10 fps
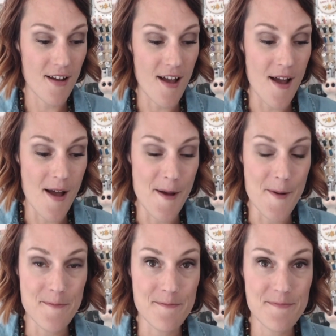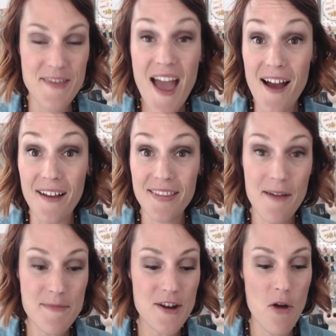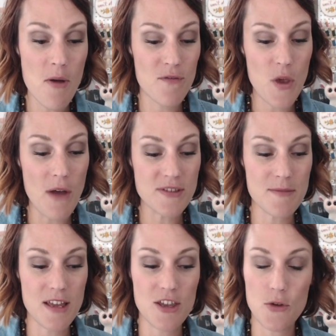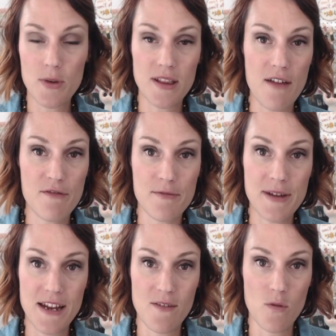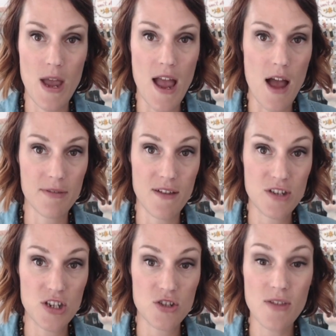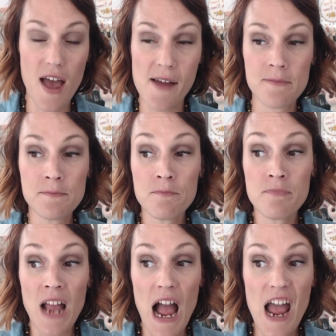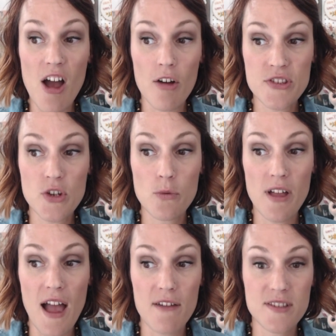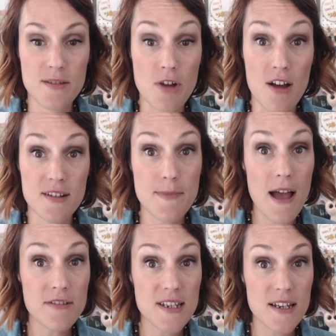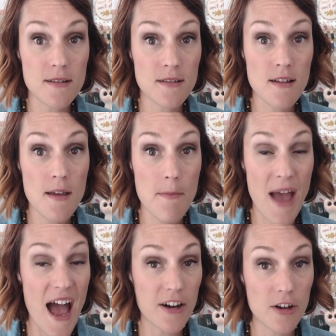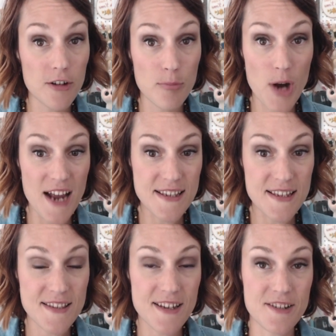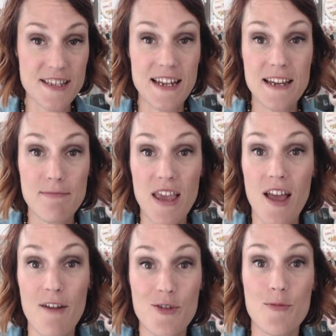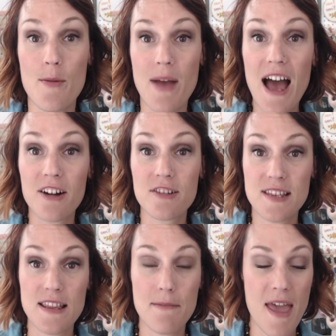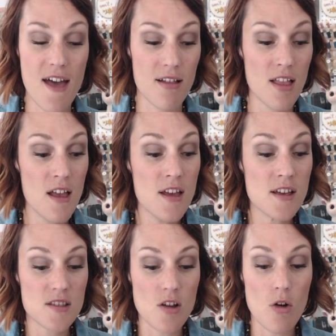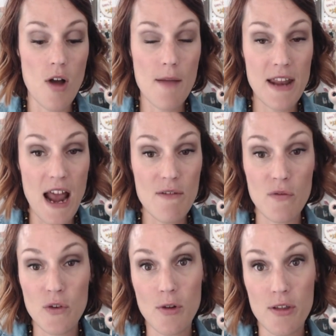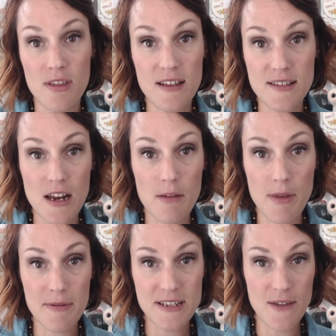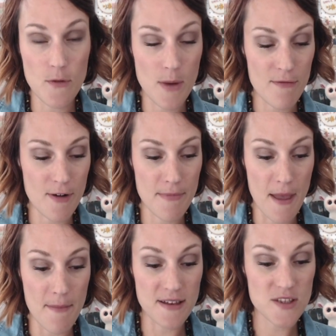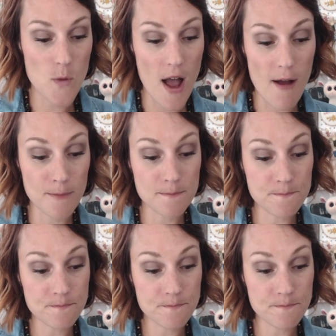yeah, let me know if you have something you would love for me to give away. I would love to do that. I also will have some Knox Mountain pattern prizes. They're sending me a few more patterns in the mail. So I'm going to have a few more things that I'll be able to give away from them as well.